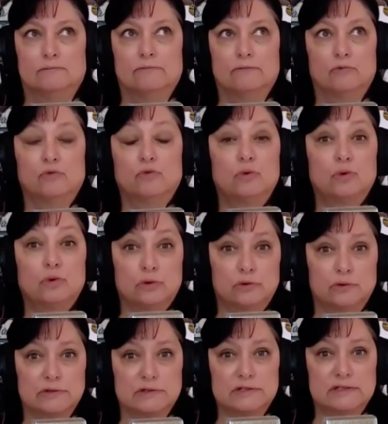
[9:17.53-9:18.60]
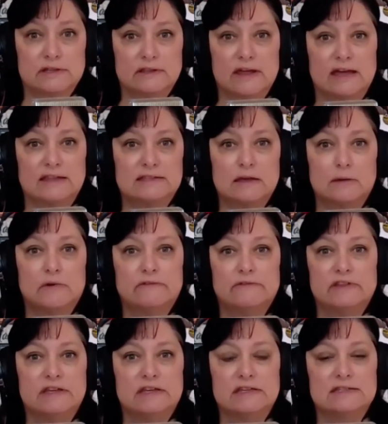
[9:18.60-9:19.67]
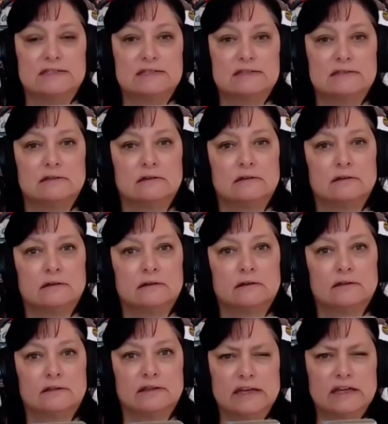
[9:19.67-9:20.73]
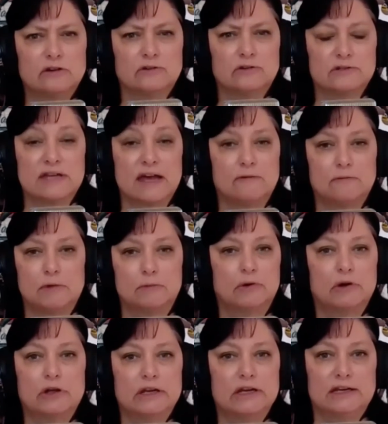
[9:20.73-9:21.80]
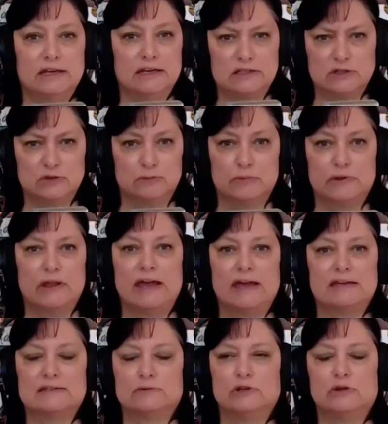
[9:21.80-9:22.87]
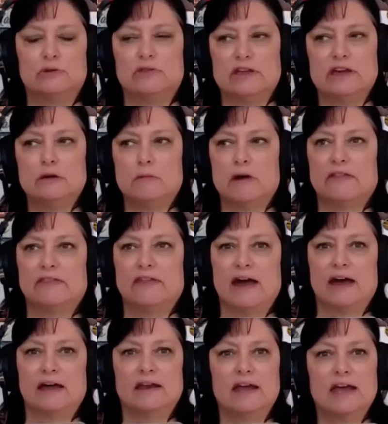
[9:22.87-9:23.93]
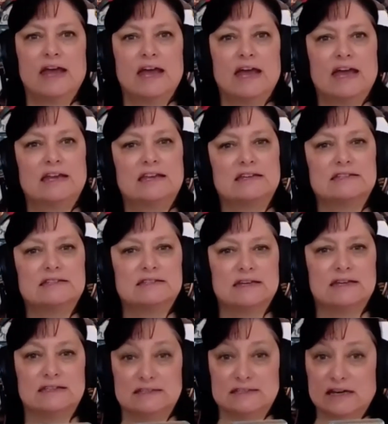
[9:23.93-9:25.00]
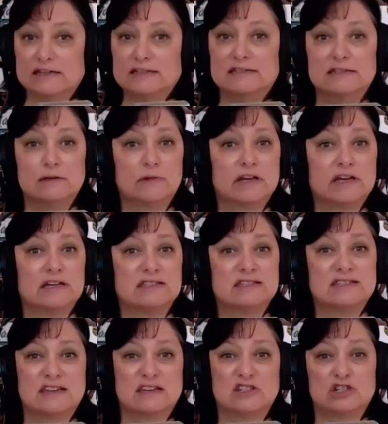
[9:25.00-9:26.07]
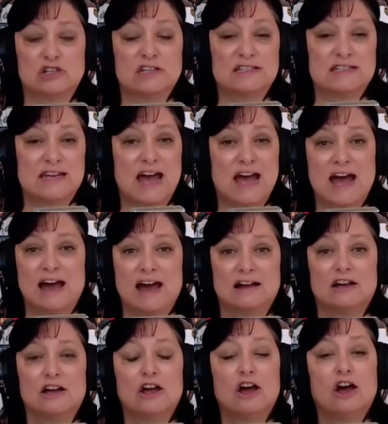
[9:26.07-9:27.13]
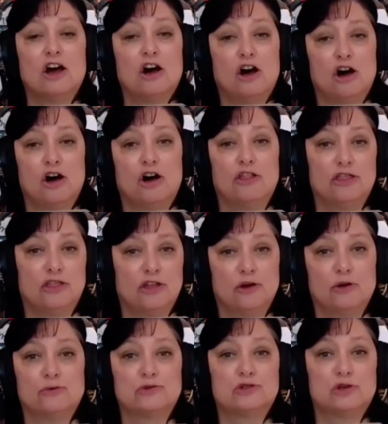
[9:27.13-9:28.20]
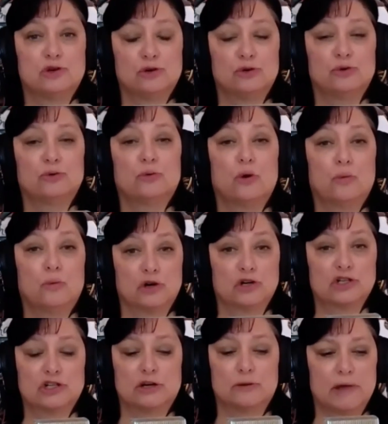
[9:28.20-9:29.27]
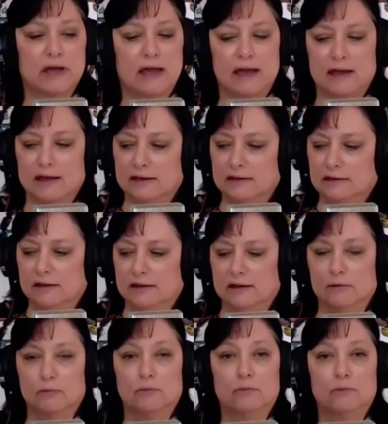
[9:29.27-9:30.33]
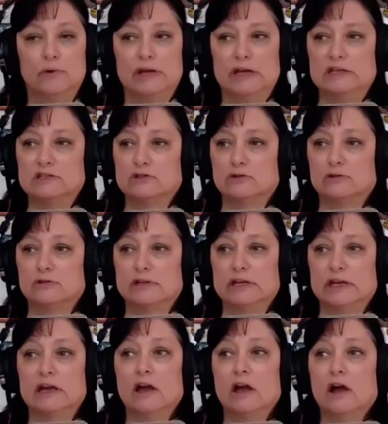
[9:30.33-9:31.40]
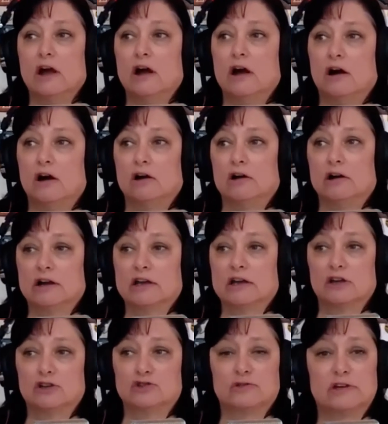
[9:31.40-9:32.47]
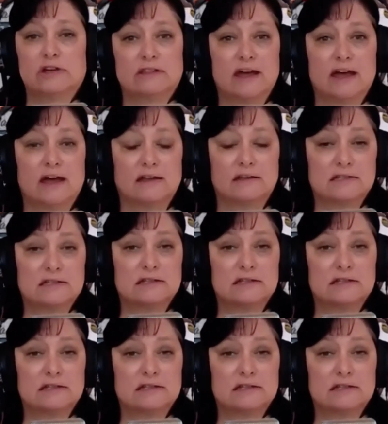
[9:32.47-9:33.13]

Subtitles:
rules that some of these leaders have been putting into place, when you think about that, it does seem like it's such an attack on those who worship. And we certainly are a country that